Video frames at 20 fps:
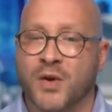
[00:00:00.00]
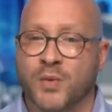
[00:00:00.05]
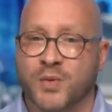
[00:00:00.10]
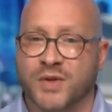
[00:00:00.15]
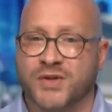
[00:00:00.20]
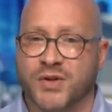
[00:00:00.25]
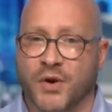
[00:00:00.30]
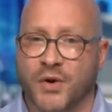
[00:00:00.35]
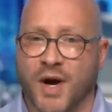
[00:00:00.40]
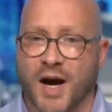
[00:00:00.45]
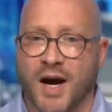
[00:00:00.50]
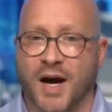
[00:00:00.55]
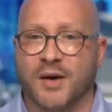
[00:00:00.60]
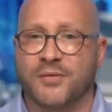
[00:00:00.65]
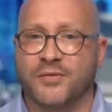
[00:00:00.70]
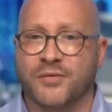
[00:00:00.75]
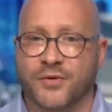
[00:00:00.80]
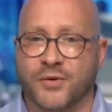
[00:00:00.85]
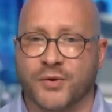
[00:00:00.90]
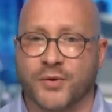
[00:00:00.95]
were so
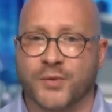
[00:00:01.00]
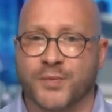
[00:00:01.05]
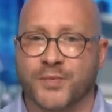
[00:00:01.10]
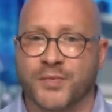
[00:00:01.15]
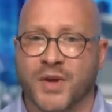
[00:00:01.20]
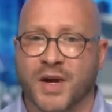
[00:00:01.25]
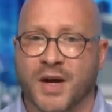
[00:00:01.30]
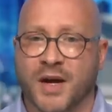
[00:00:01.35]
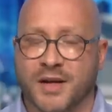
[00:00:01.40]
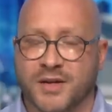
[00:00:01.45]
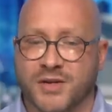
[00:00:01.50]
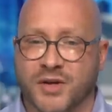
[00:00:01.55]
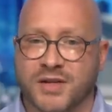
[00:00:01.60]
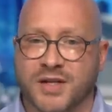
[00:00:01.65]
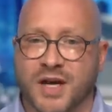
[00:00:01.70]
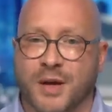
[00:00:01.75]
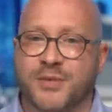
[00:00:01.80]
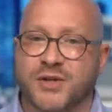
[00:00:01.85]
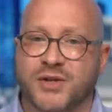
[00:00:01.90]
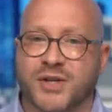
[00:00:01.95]
harmful and so
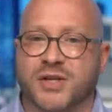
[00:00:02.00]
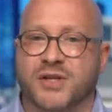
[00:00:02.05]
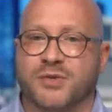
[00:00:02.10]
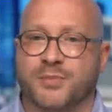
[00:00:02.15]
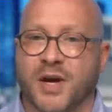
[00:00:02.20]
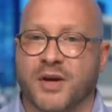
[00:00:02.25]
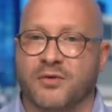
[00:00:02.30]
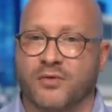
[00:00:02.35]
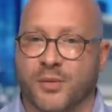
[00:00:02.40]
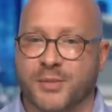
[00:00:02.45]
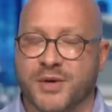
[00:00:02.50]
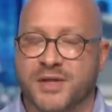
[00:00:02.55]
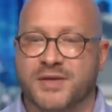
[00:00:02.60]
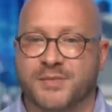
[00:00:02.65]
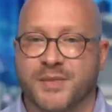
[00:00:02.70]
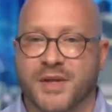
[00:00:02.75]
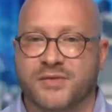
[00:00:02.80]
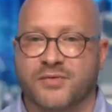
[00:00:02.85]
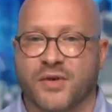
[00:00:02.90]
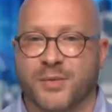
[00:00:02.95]
damaging to Ben
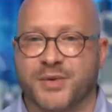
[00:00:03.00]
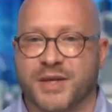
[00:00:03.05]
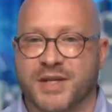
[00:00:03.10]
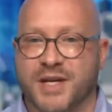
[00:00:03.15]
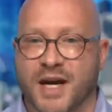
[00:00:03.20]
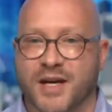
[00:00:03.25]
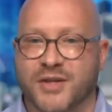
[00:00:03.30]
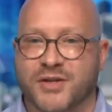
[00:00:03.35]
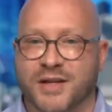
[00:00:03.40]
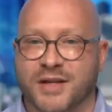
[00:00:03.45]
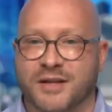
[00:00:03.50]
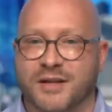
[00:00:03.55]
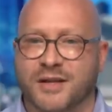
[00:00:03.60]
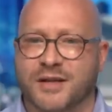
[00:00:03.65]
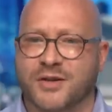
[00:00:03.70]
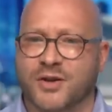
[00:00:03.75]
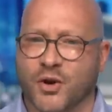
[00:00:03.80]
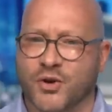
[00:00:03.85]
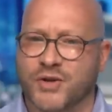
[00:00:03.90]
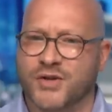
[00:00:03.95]
Roberts-Smith's reputation
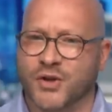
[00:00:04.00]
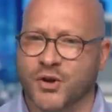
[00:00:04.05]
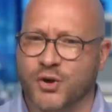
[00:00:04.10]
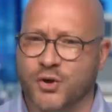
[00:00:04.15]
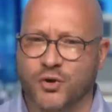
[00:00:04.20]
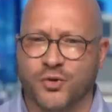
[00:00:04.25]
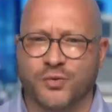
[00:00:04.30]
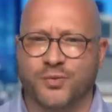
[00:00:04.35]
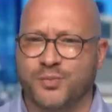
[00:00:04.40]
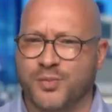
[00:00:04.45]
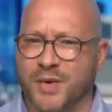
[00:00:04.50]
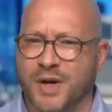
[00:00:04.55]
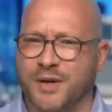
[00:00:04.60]
that those that couldn't